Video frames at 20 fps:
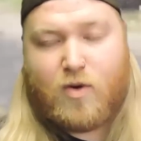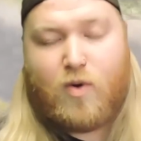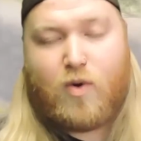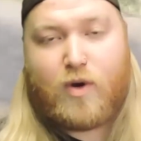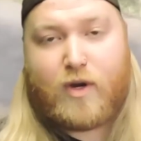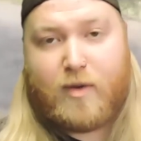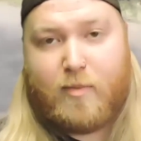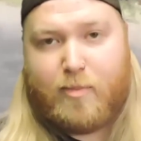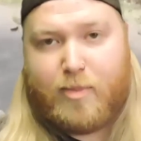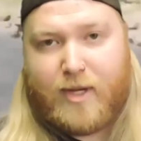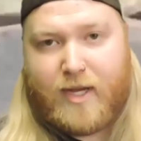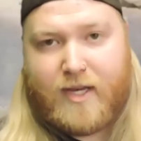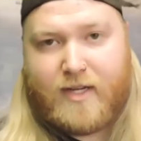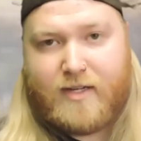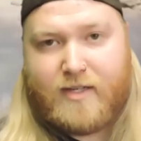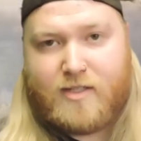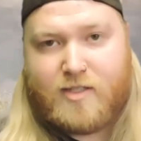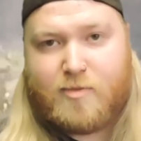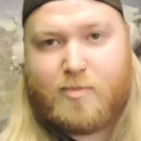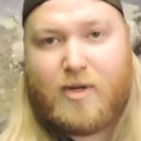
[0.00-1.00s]
or
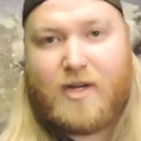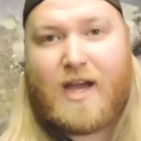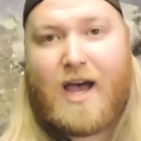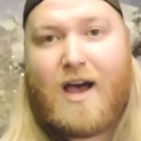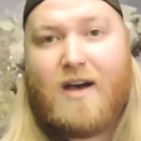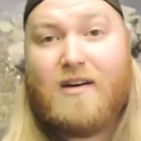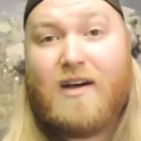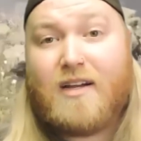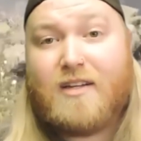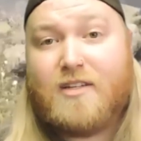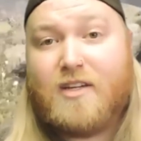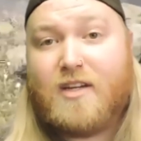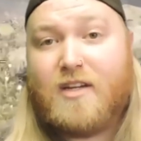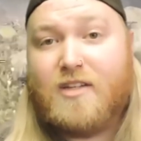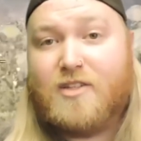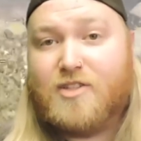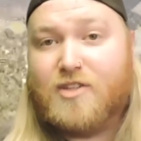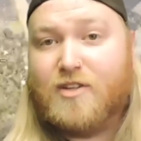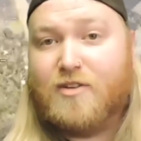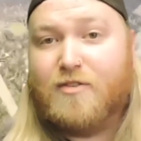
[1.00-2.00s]
companions, but I like to
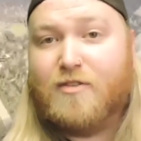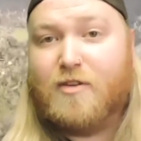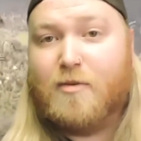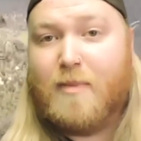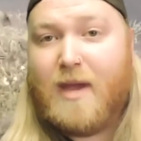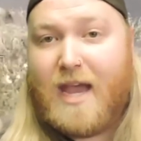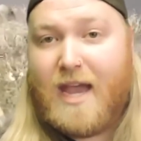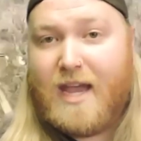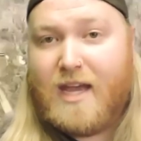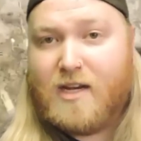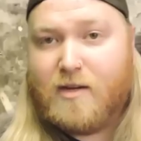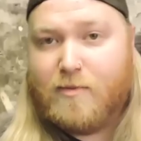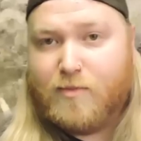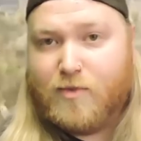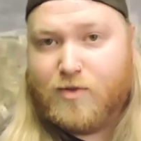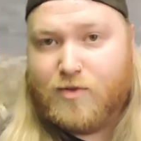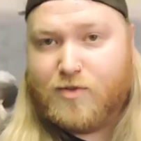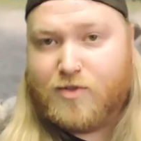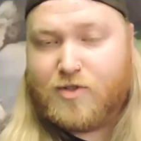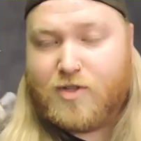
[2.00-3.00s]
consider them
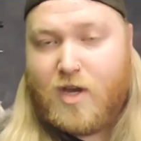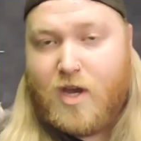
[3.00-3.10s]
animals.